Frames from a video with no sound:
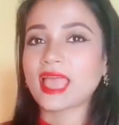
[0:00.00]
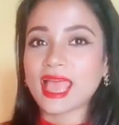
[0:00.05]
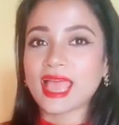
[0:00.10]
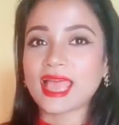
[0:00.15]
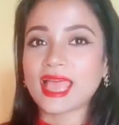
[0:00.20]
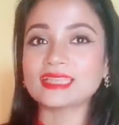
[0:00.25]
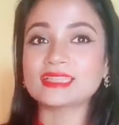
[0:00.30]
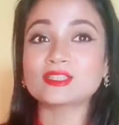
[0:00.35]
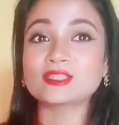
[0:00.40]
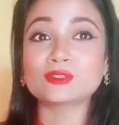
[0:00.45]

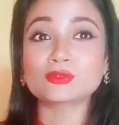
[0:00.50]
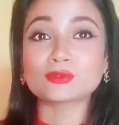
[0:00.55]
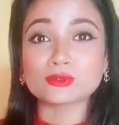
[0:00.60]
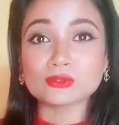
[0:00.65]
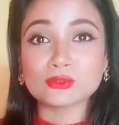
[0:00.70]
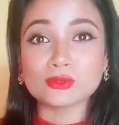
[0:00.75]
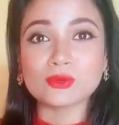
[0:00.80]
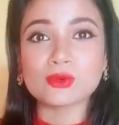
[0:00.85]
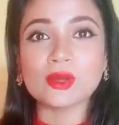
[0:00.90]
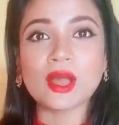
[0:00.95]
And
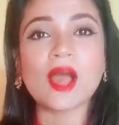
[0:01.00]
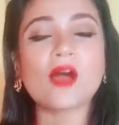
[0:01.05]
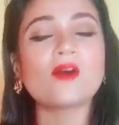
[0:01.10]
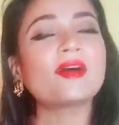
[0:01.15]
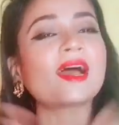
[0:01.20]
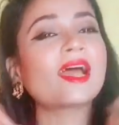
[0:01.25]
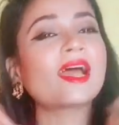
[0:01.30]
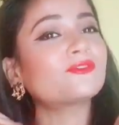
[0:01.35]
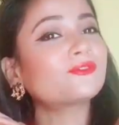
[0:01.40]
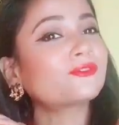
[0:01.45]
to know
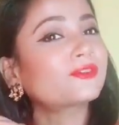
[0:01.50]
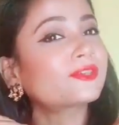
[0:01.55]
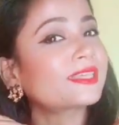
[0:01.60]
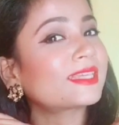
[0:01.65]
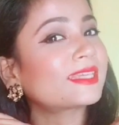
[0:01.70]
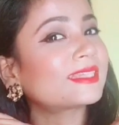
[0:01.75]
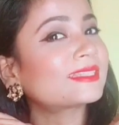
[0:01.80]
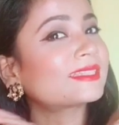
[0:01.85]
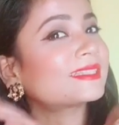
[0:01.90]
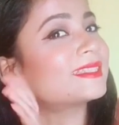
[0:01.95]
how I have
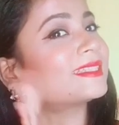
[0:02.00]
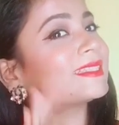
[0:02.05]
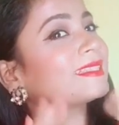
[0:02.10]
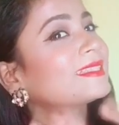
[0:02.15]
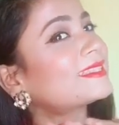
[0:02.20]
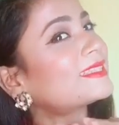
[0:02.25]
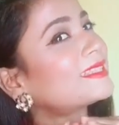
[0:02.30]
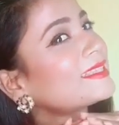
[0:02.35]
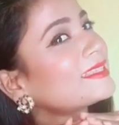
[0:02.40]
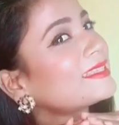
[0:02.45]

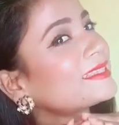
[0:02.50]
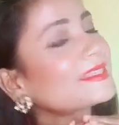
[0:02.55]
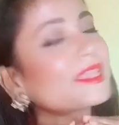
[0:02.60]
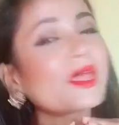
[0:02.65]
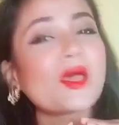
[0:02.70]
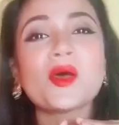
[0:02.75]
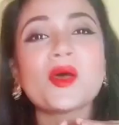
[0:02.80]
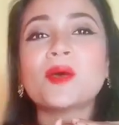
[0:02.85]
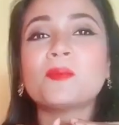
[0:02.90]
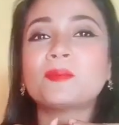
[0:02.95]
created
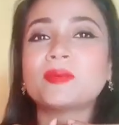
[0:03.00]
this